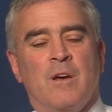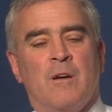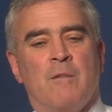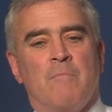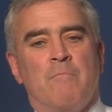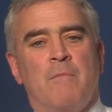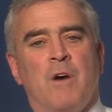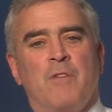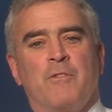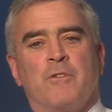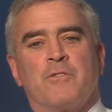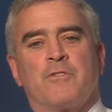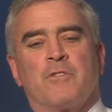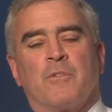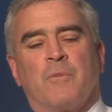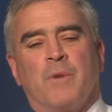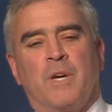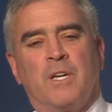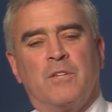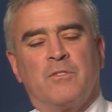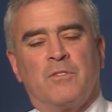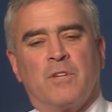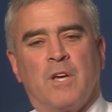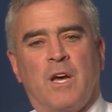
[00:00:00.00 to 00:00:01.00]
Mother
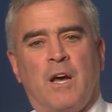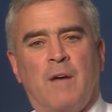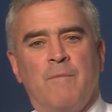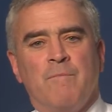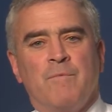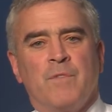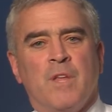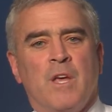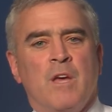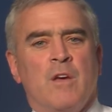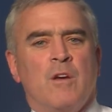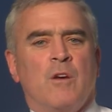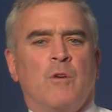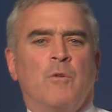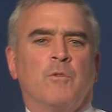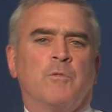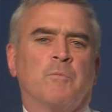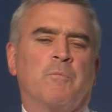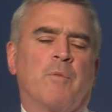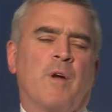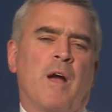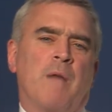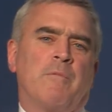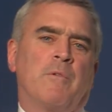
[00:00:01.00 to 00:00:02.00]
Teresa, who was
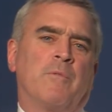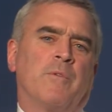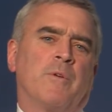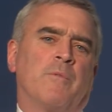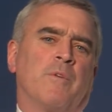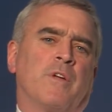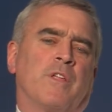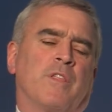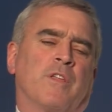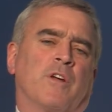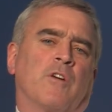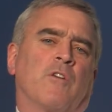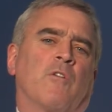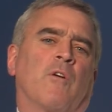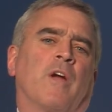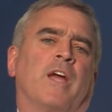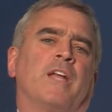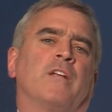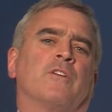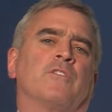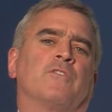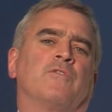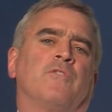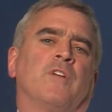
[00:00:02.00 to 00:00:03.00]
probably one of the
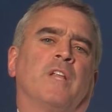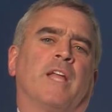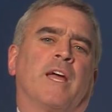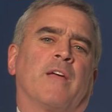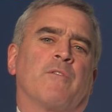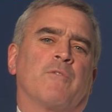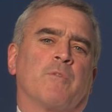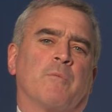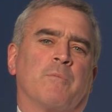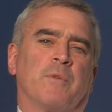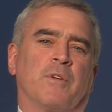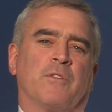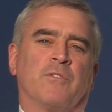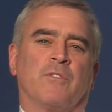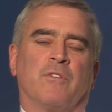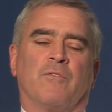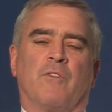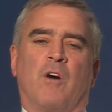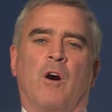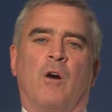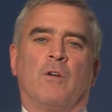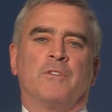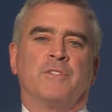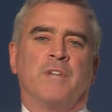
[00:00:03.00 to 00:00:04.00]
greatest philanthropists of
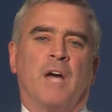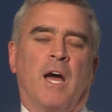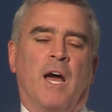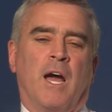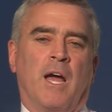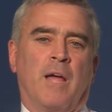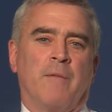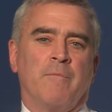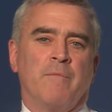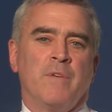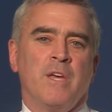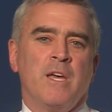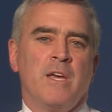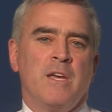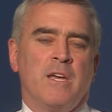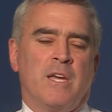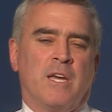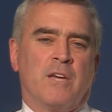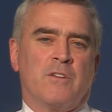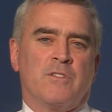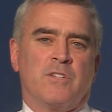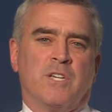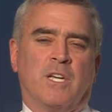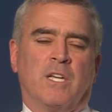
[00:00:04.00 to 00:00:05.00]
all time,
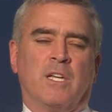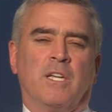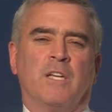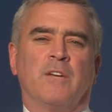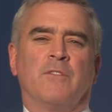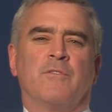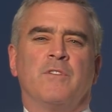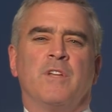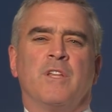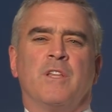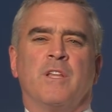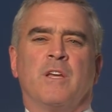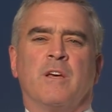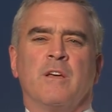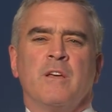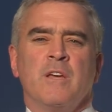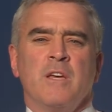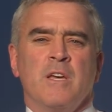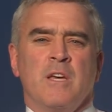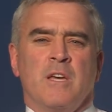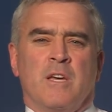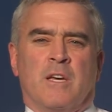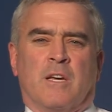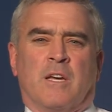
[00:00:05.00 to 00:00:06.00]
as she lived in the
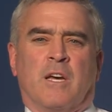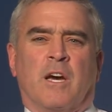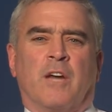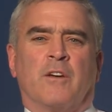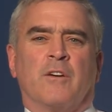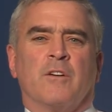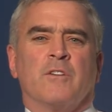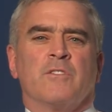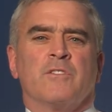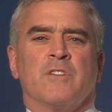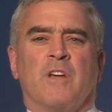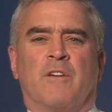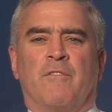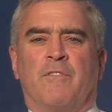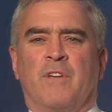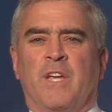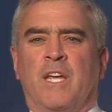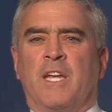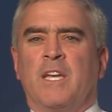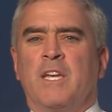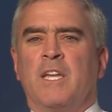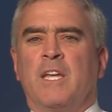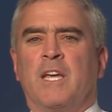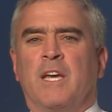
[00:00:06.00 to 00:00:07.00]
gutters of
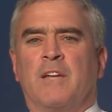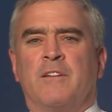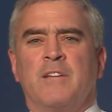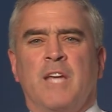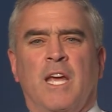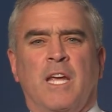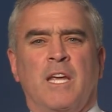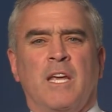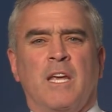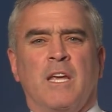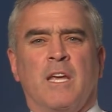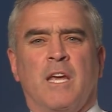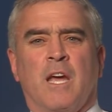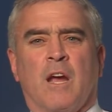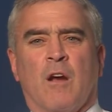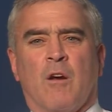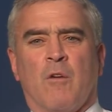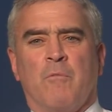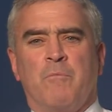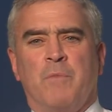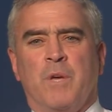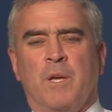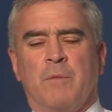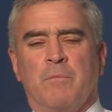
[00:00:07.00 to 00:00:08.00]
India taking care
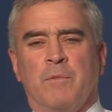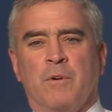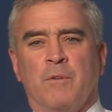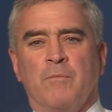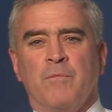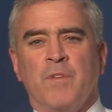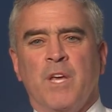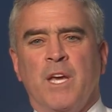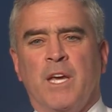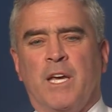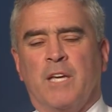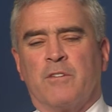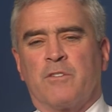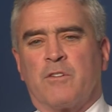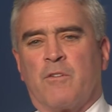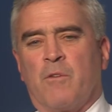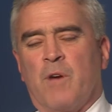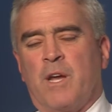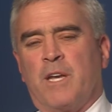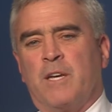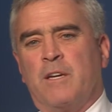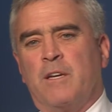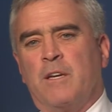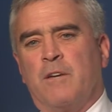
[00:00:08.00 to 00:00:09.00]
of people, is
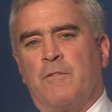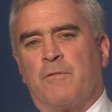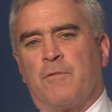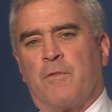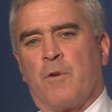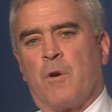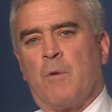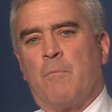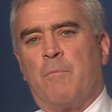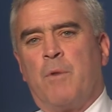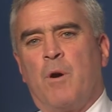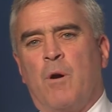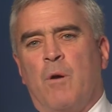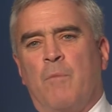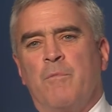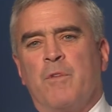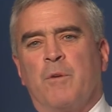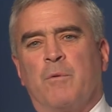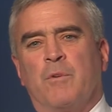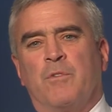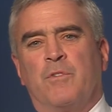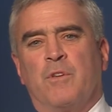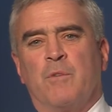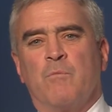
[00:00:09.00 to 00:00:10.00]
credited for a poem
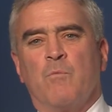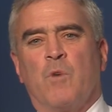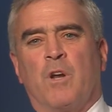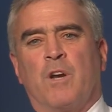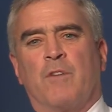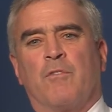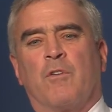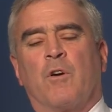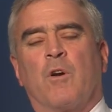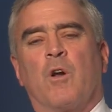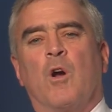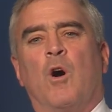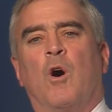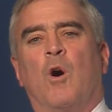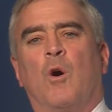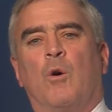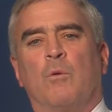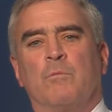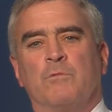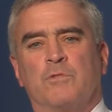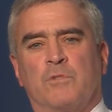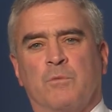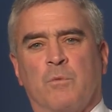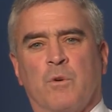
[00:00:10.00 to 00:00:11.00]
that was in one of her
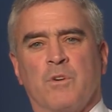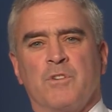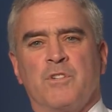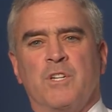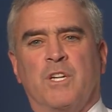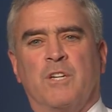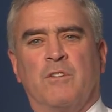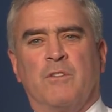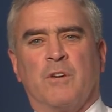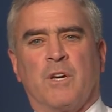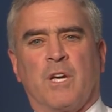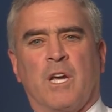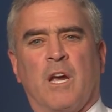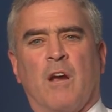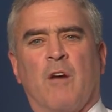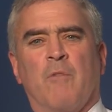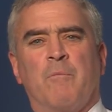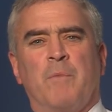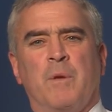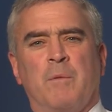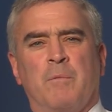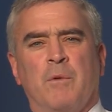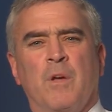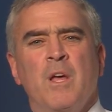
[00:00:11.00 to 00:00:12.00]
homes where she took care
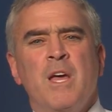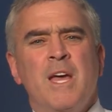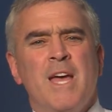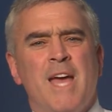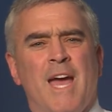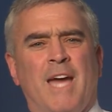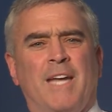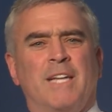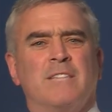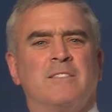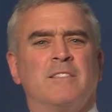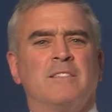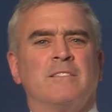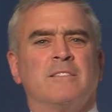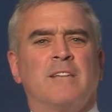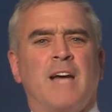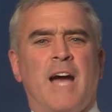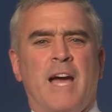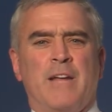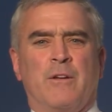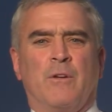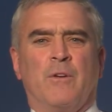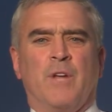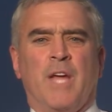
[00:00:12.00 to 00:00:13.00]
of people, and it's
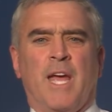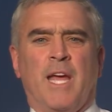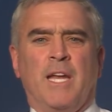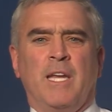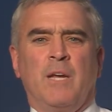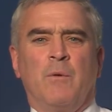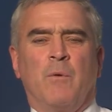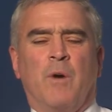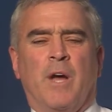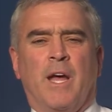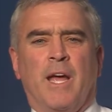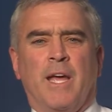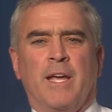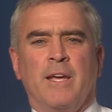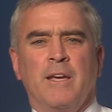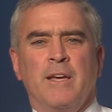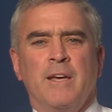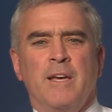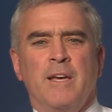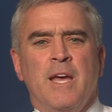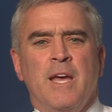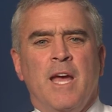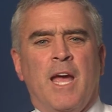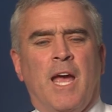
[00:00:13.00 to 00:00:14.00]
entitled Anyway.
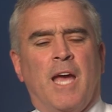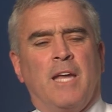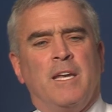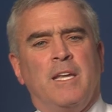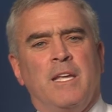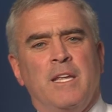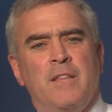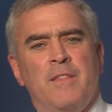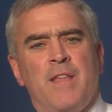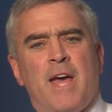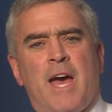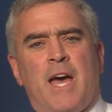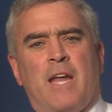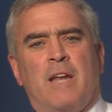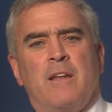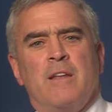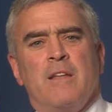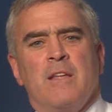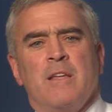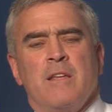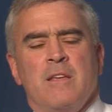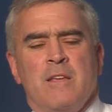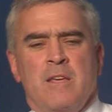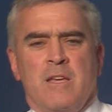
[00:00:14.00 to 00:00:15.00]
And in
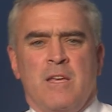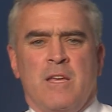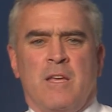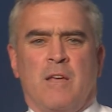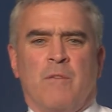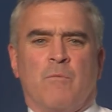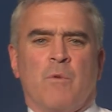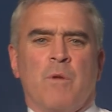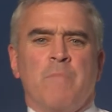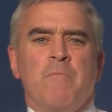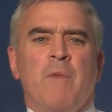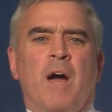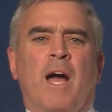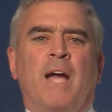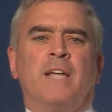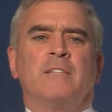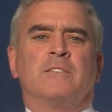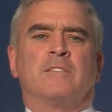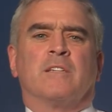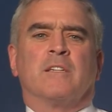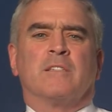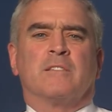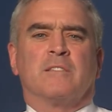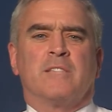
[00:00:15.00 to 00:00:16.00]
that, it
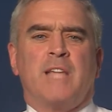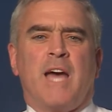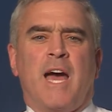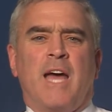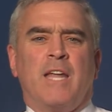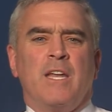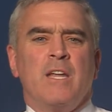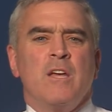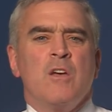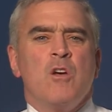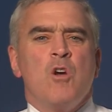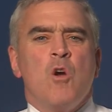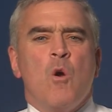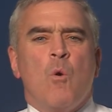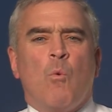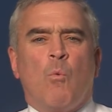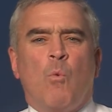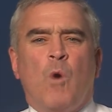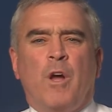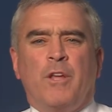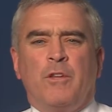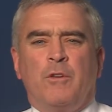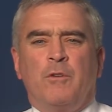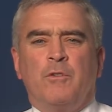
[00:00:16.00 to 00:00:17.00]
reminds us that
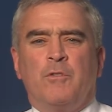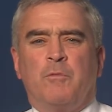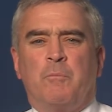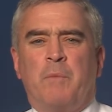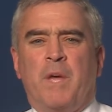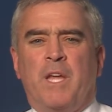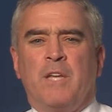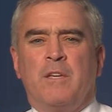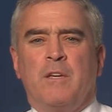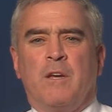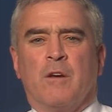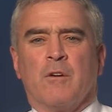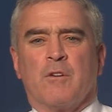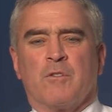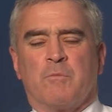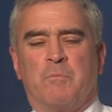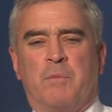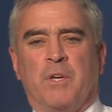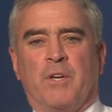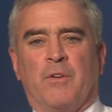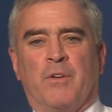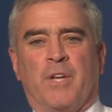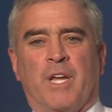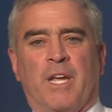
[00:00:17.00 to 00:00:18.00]
what you spend years
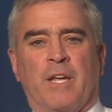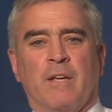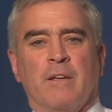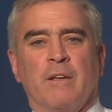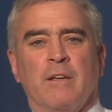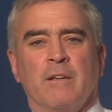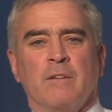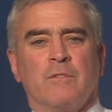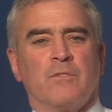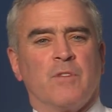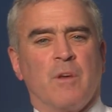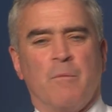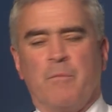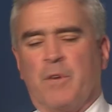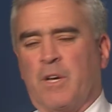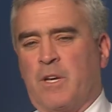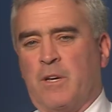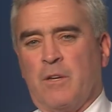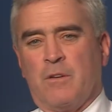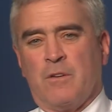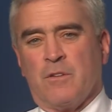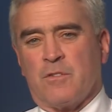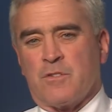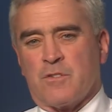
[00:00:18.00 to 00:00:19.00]
building, someone
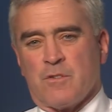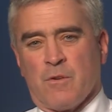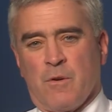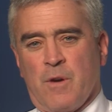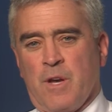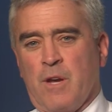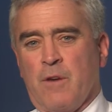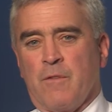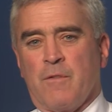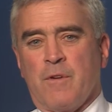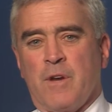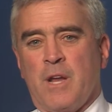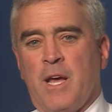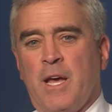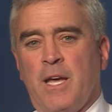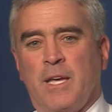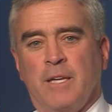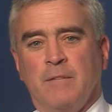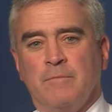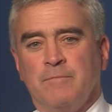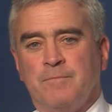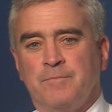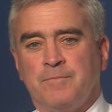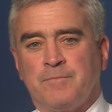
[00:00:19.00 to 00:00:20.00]
could destroy
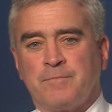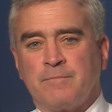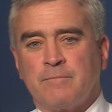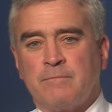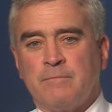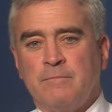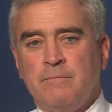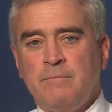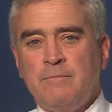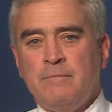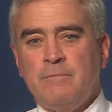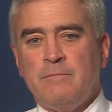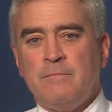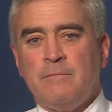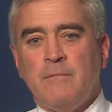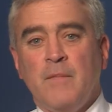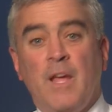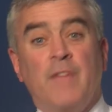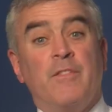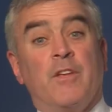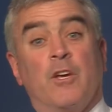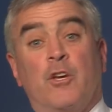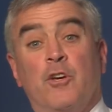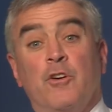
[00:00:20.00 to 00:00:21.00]
overnight.
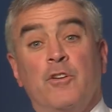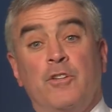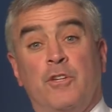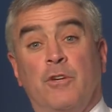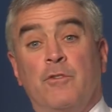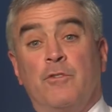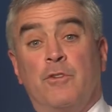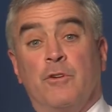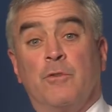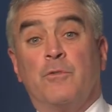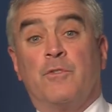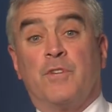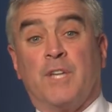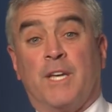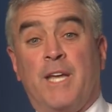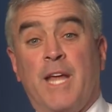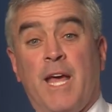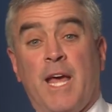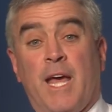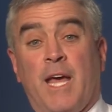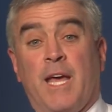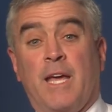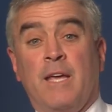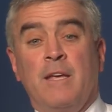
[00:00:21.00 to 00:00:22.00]
And the good you do
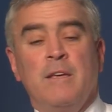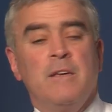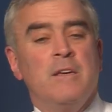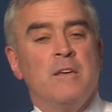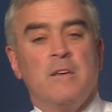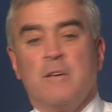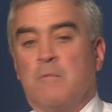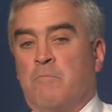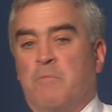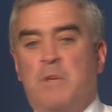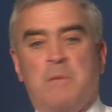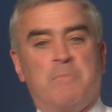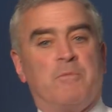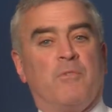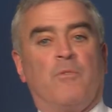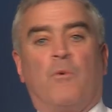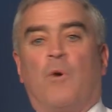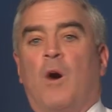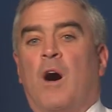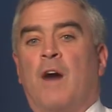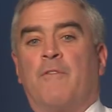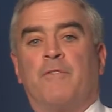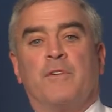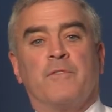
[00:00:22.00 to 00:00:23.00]
today, people
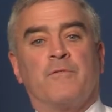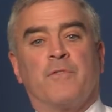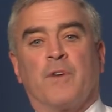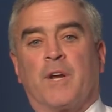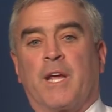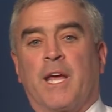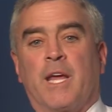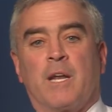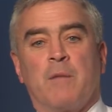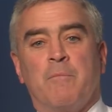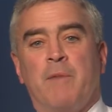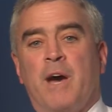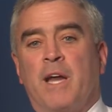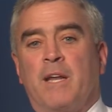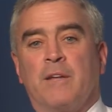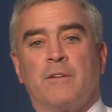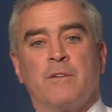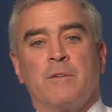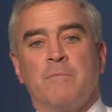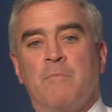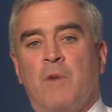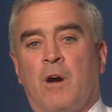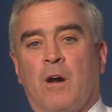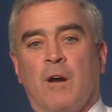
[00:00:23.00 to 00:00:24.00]
will often forget about it
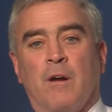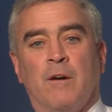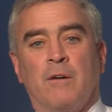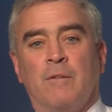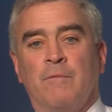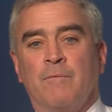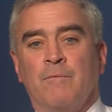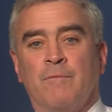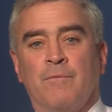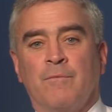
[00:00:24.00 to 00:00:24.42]
tomorrow.